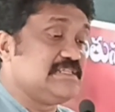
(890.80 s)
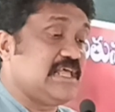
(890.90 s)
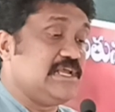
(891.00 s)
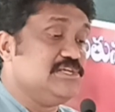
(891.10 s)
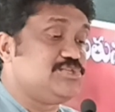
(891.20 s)

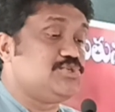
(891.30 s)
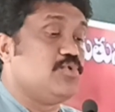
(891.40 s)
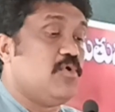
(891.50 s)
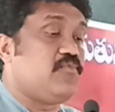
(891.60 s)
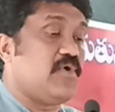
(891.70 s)
the
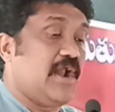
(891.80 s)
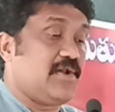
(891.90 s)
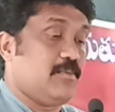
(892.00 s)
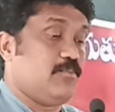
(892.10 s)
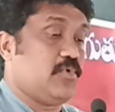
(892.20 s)
issue of
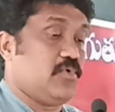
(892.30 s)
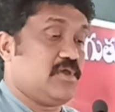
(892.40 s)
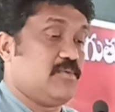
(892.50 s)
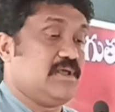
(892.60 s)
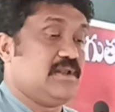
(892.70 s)

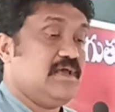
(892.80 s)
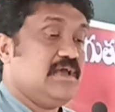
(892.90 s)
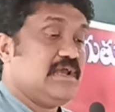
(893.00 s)
unemployment.